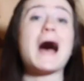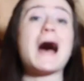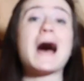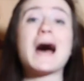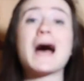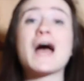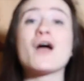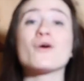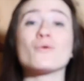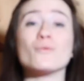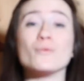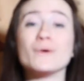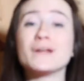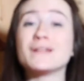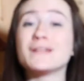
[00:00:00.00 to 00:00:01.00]
I
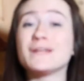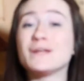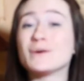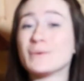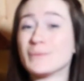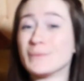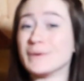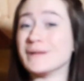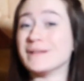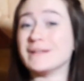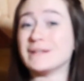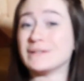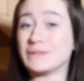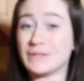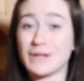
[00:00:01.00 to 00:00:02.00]
really,
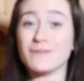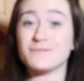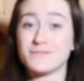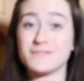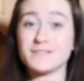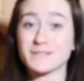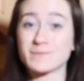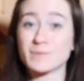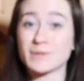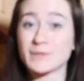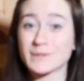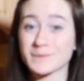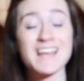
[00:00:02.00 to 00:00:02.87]
really loved this book.